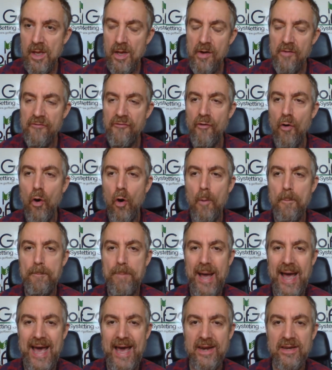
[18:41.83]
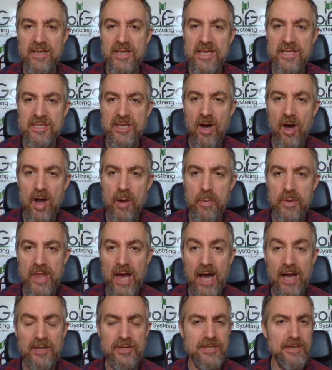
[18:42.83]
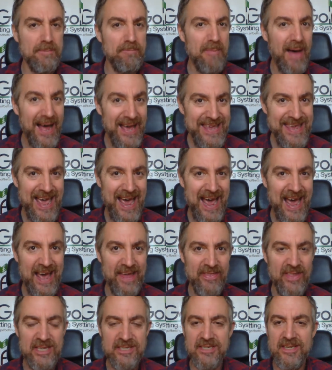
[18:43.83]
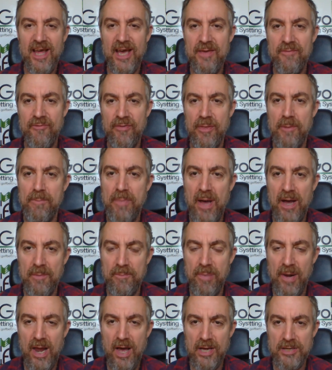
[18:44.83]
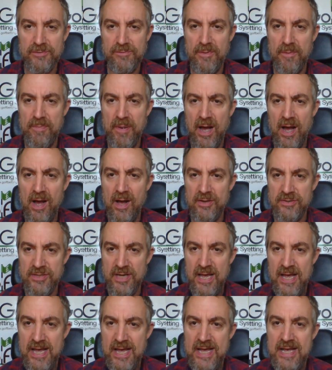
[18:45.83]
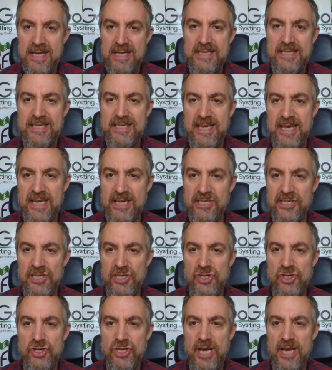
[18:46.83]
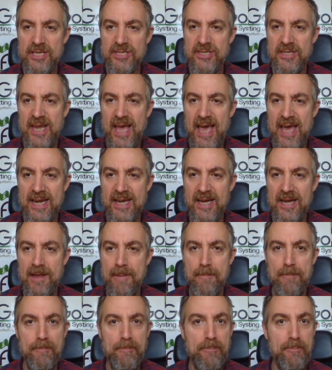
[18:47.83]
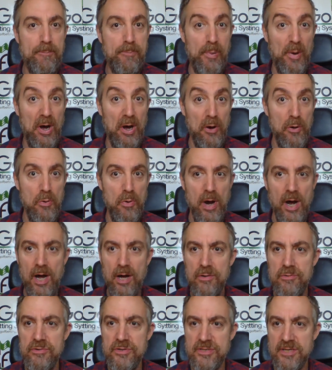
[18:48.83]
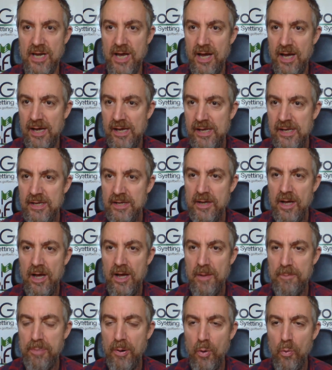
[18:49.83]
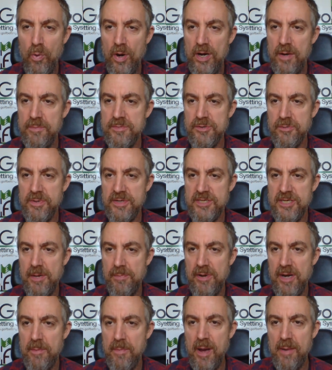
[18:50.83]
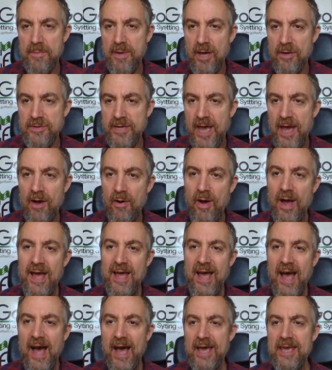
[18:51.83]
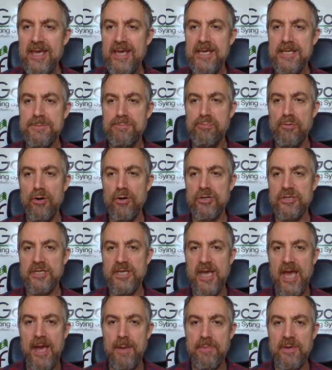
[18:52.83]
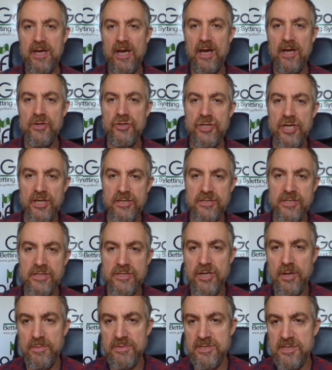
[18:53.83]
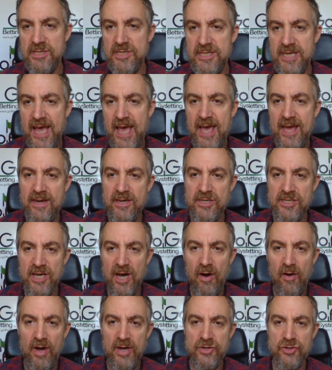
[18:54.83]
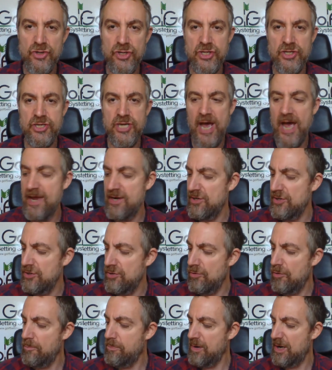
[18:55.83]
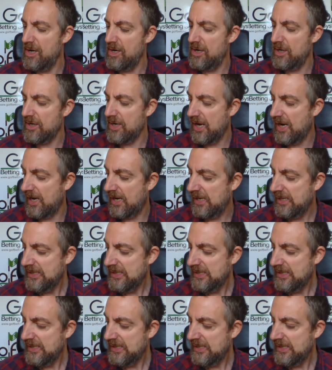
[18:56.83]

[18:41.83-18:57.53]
Four, Patton Kizzire with Hunter Mahan. There's a name from the blast from the past. Six is Chesson Hadley and Bo Hosler. Uh, Paul Williams will be tipping him up, no doubt. Eight is Brooks Koepka and Justin Thomas. And ten, tied, Daniel Berger